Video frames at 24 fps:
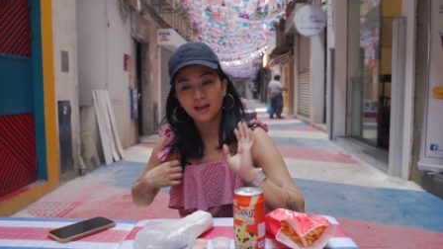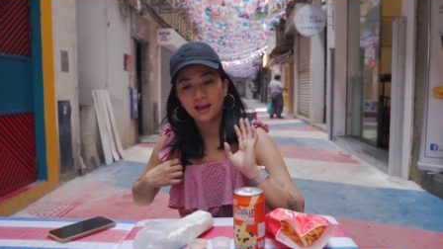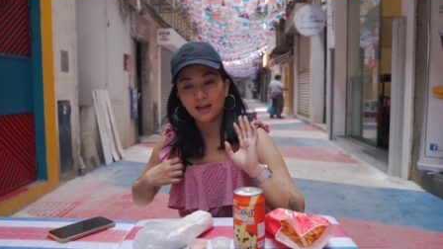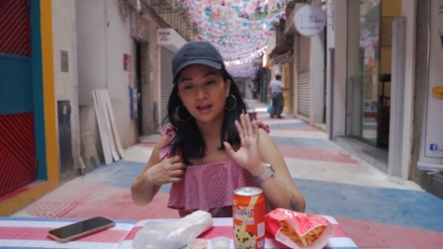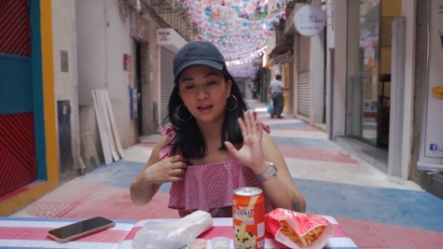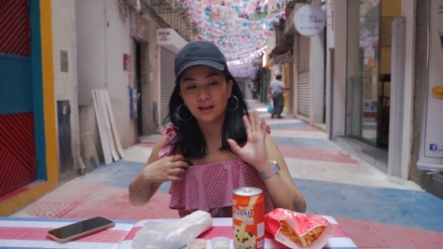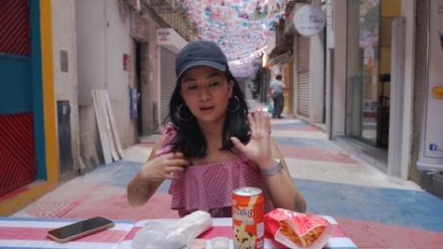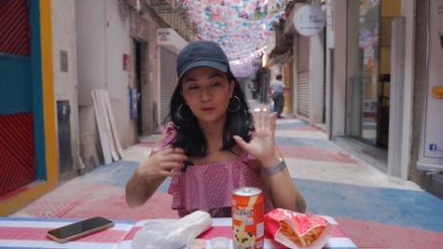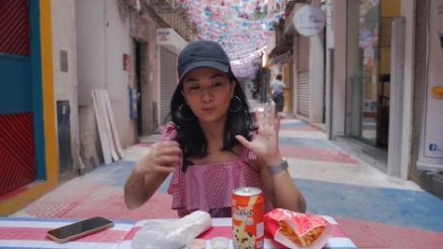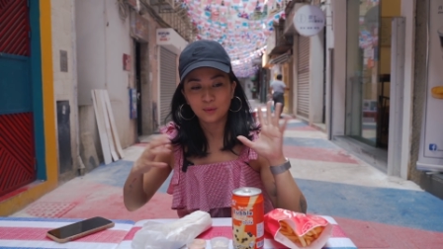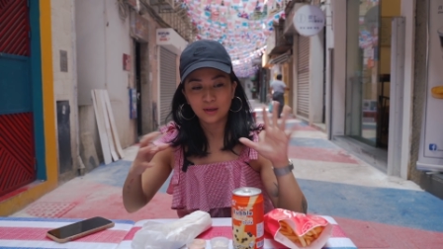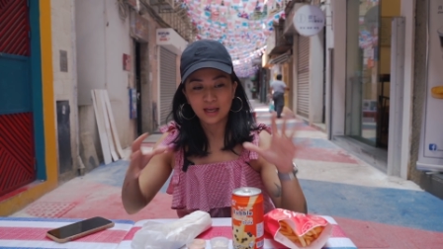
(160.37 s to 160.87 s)

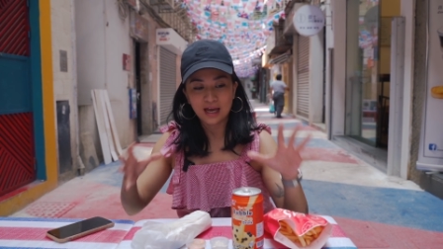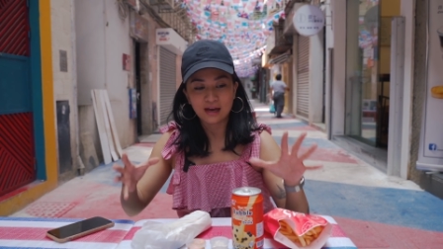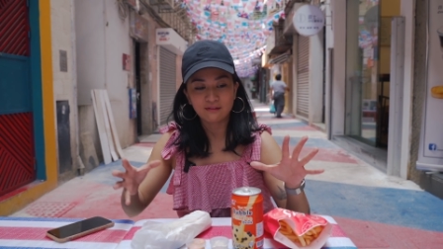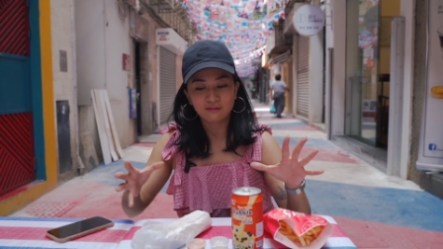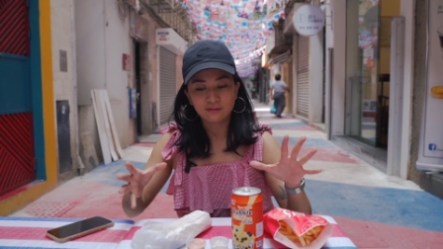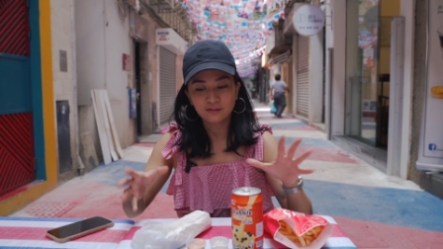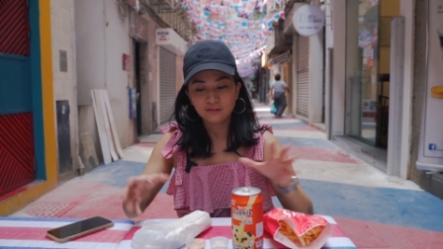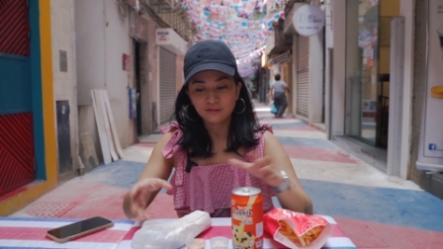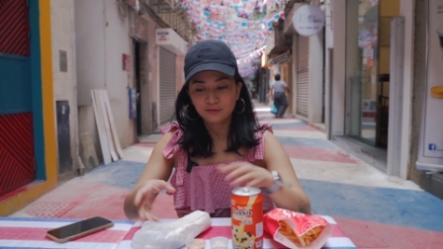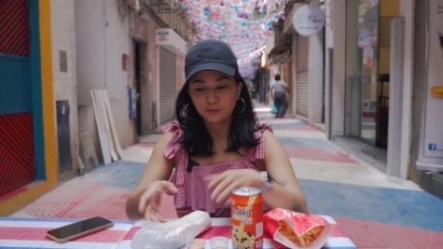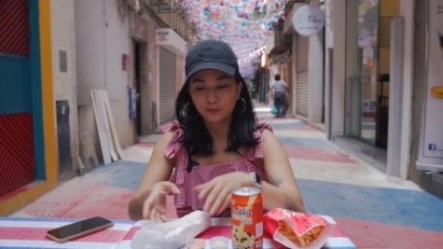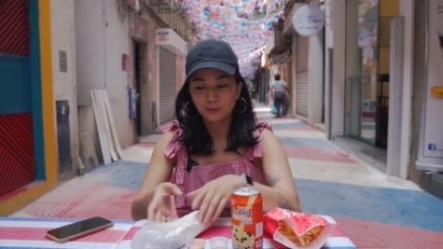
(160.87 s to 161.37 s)
And we have
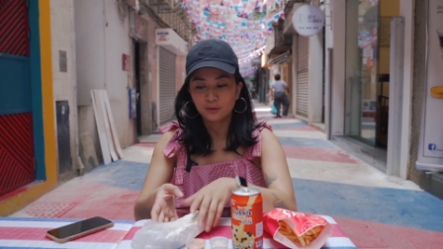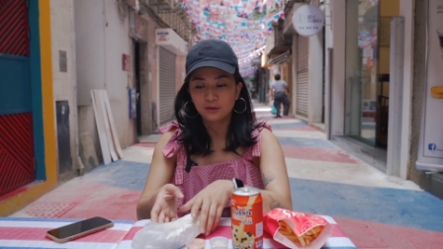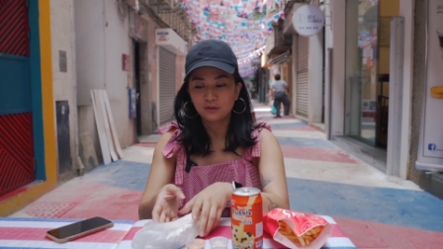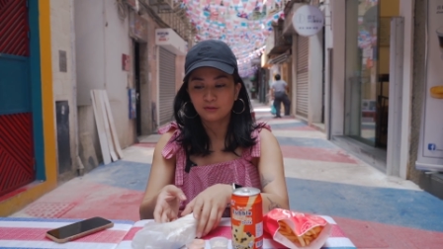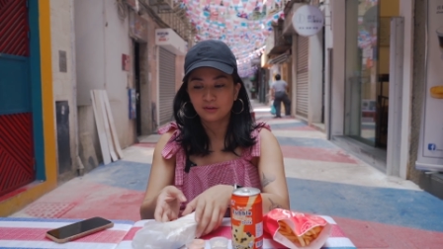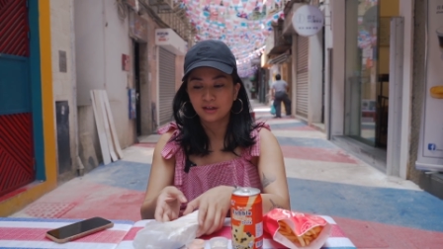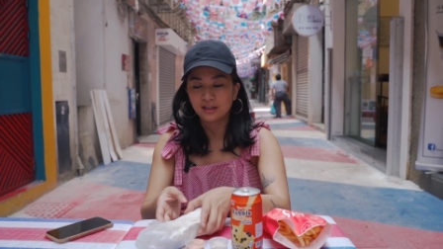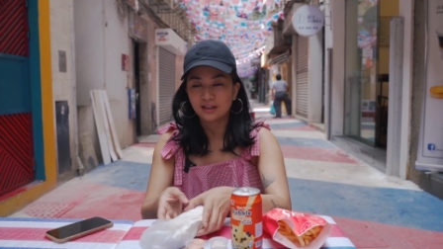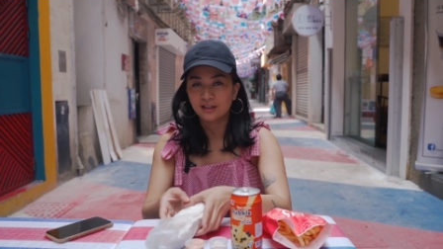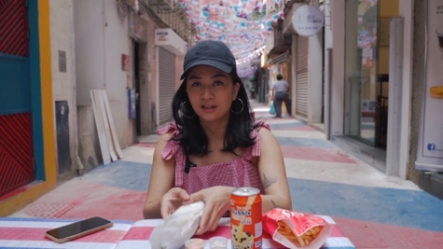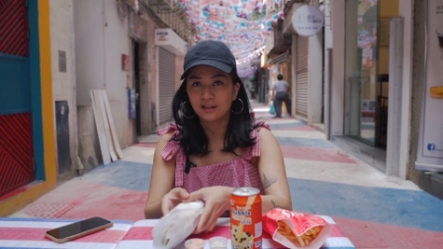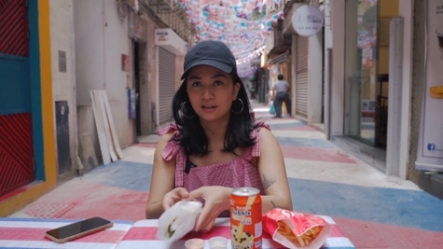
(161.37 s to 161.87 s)
our food
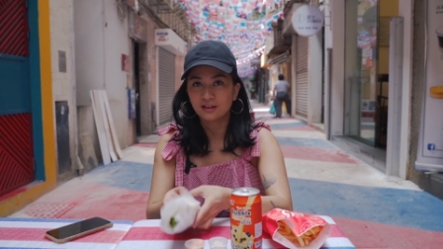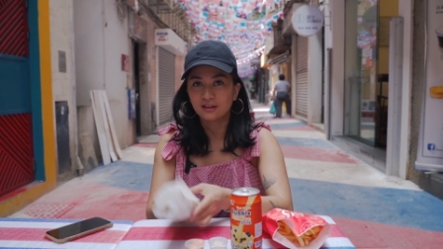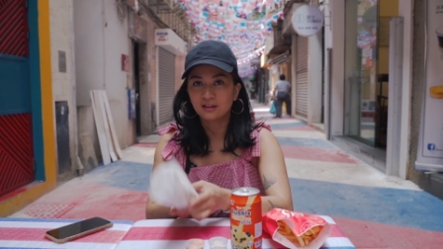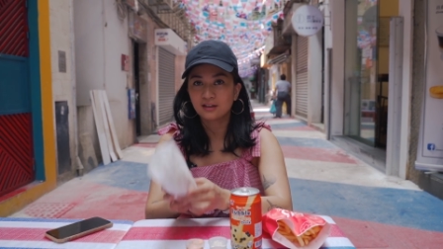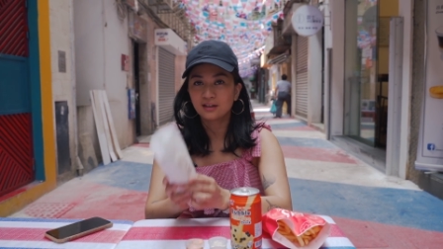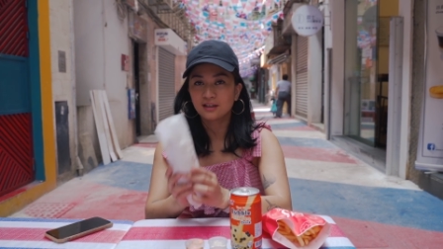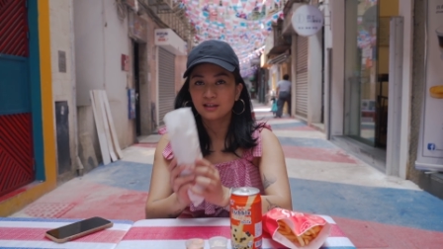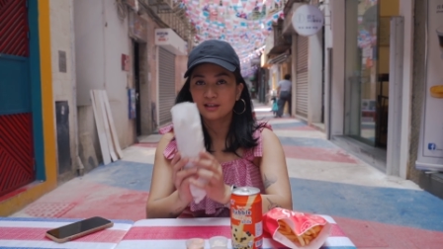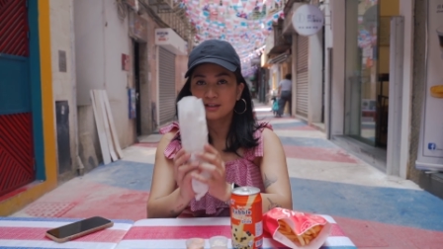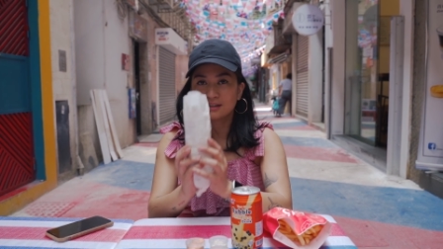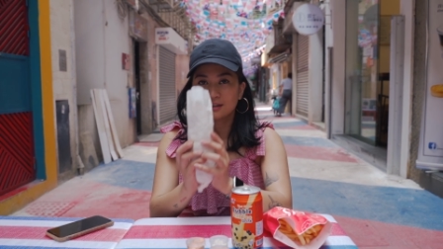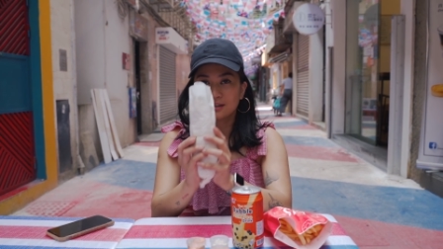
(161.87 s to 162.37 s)
right here.
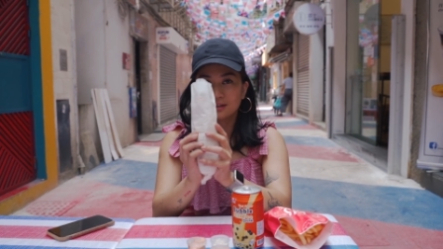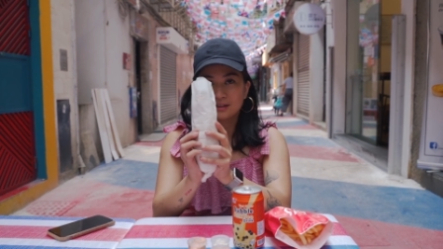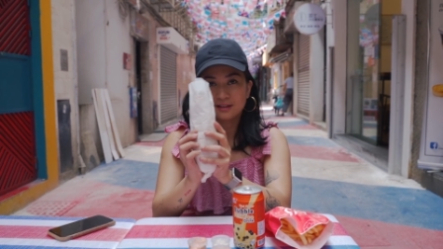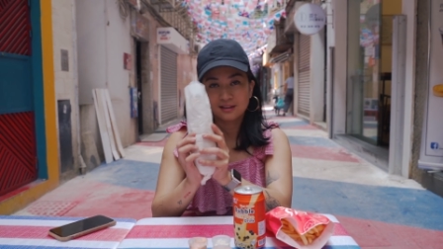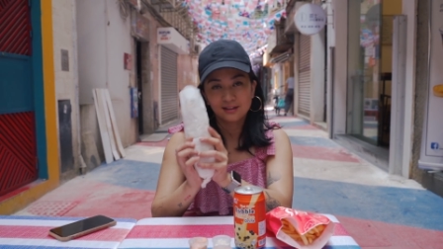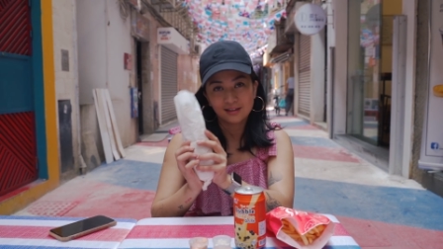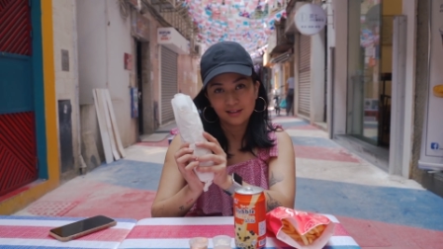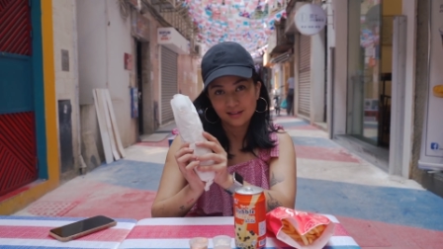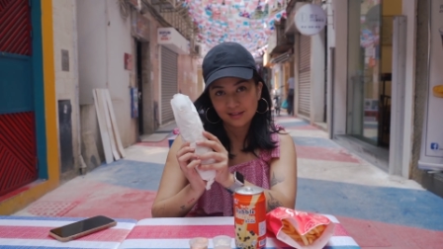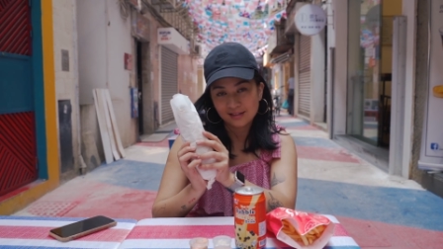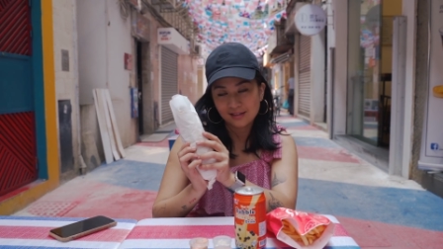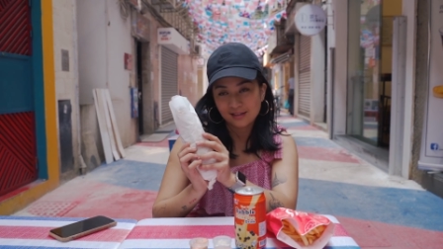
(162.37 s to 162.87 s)

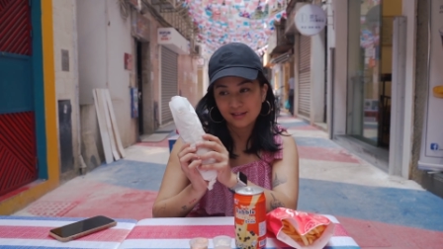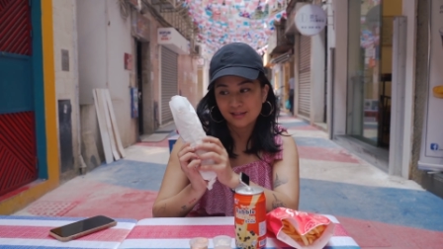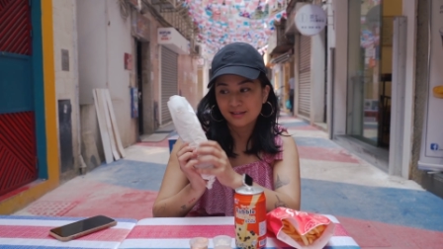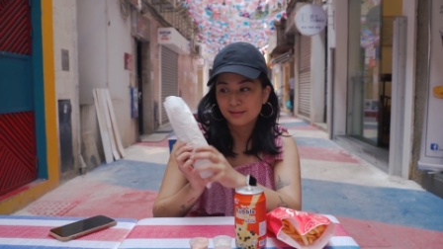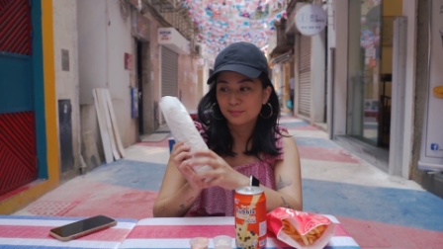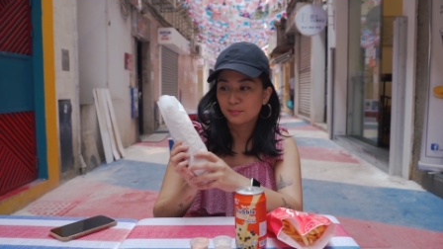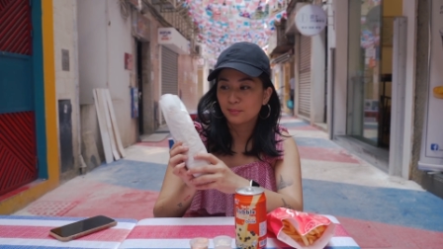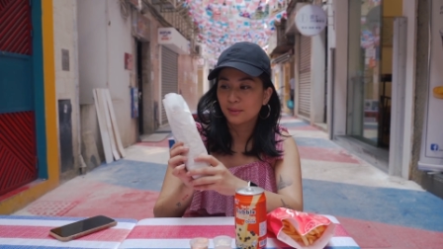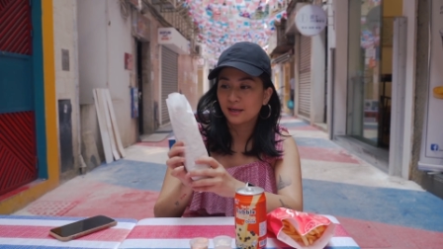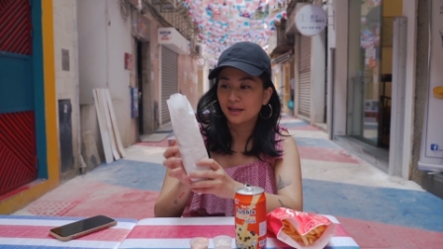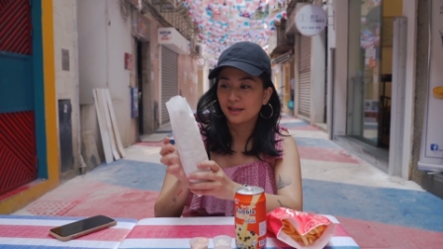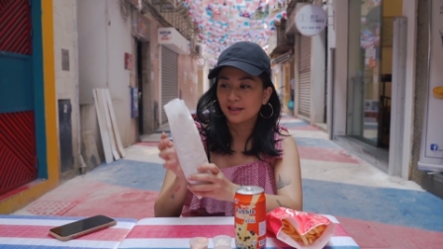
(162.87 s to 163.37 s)
This is
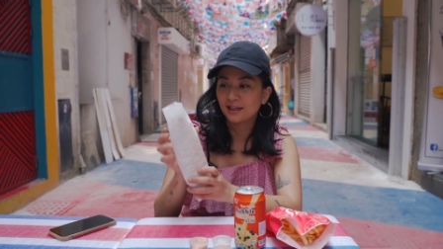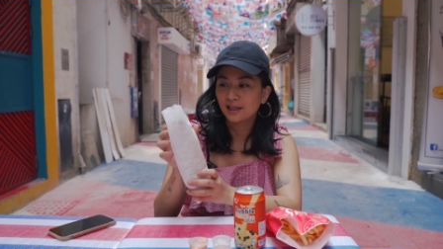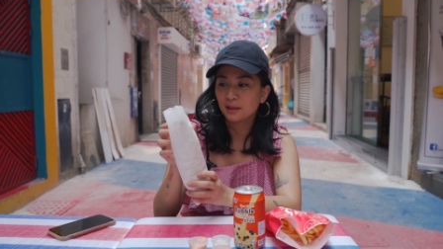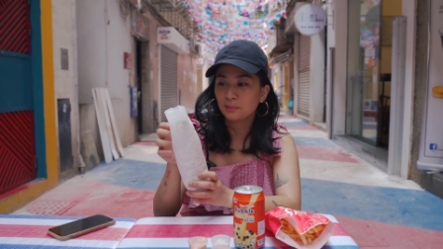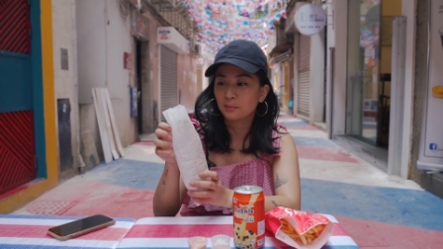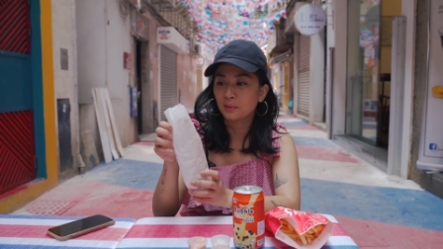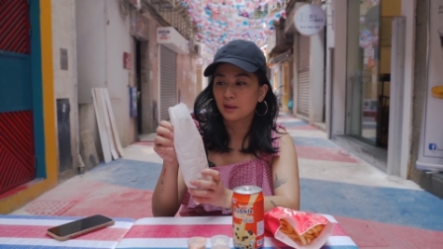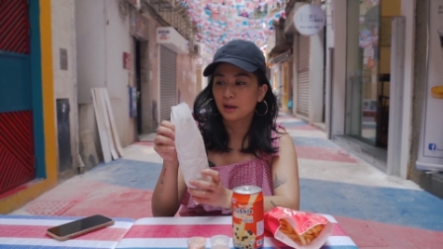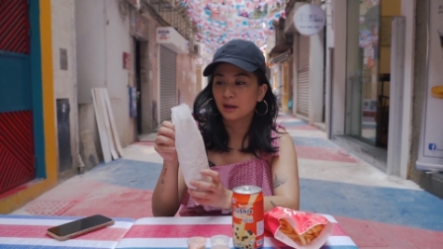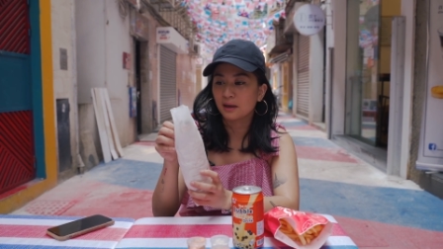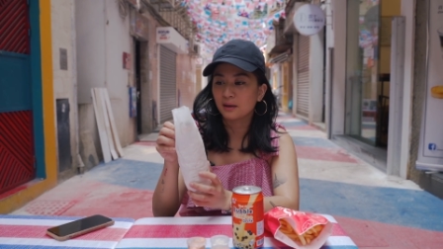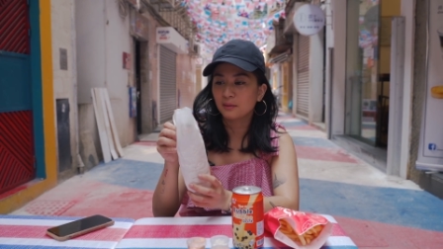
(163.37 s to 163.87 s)
my
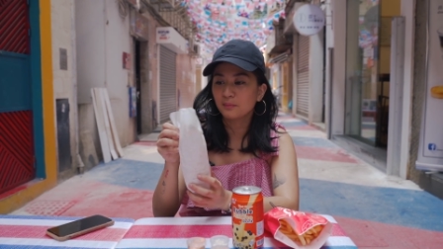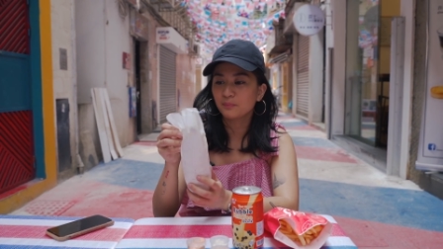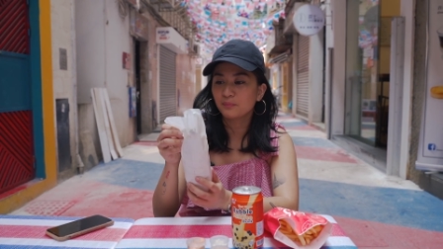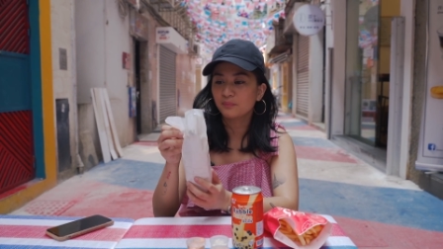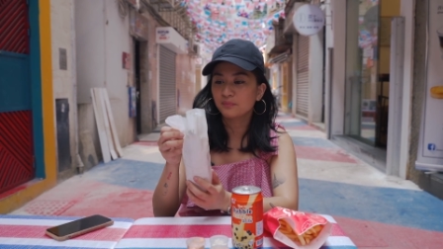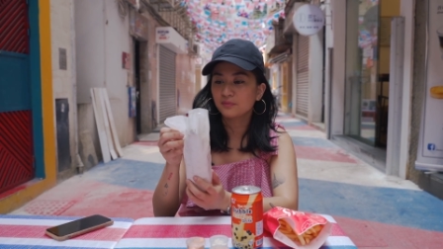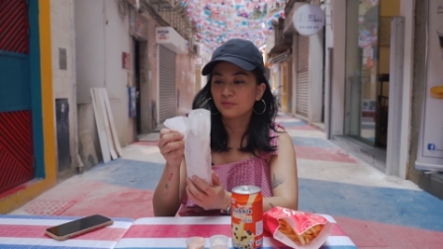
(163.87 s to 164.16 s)
kebab.